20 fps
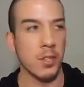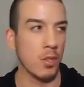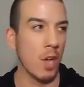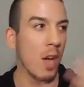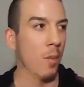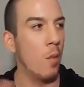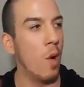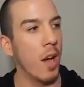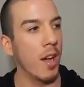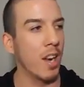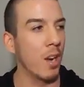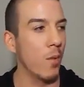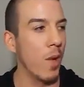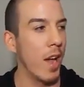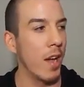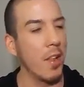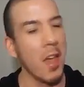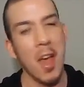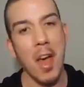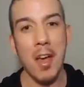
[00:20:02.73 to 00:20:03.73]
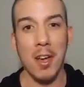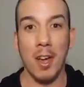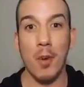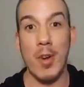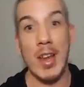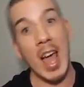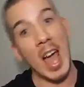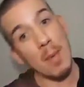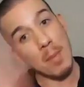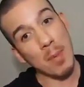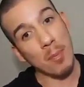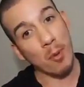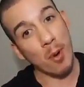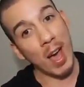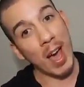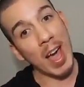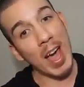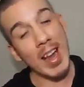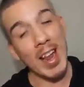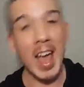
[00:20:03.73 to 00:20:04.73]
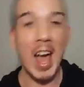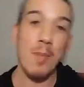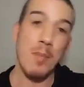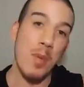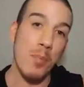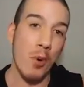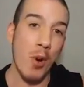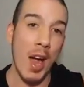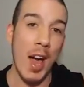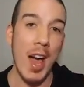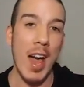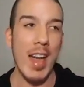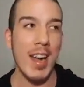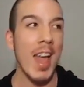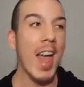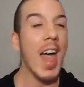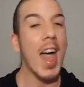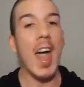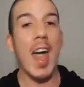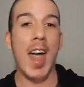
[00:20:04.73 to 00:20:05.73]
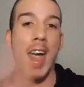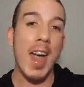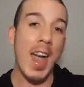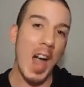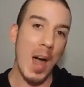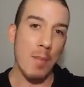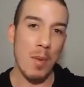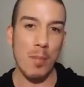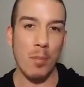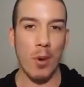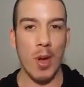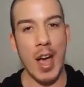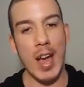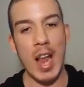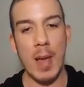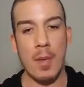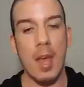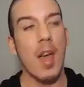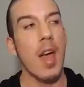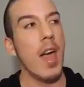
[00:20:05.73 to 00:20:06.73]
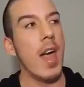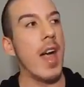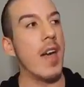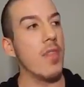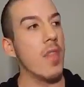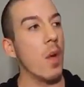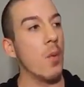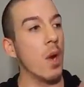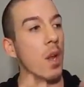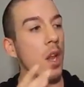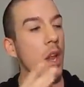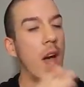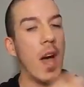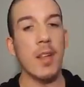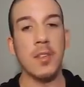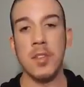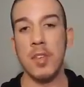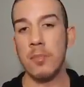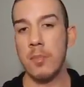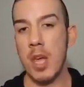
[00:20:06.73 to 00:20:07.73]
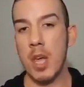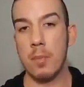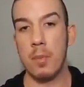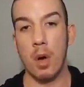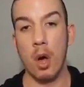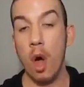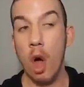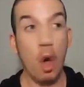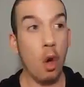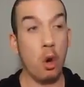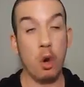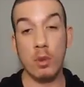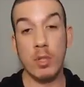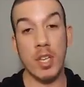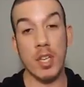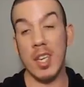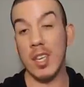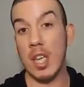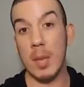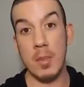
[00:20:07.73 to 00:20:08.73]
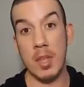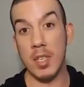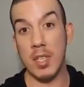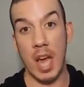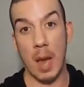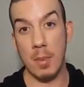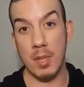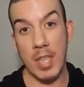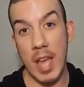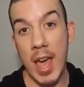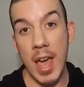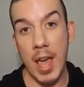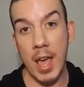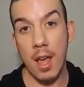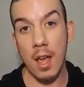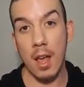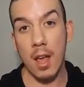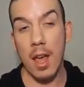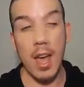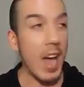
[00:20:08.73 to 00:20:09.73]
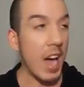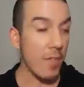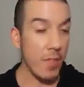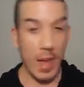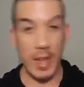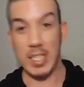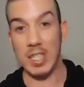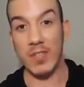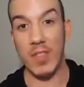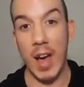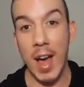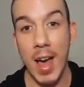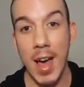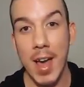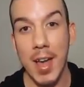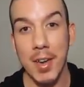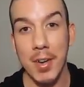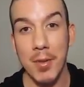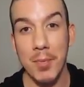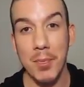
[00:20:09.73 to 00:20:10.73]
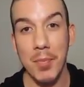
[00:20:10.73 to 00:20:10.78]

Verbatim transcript: So I'm walking around going, happy pride, happy pride, hey, happy pride. And there were lots of people who didn't give me the time of day. And that's fine.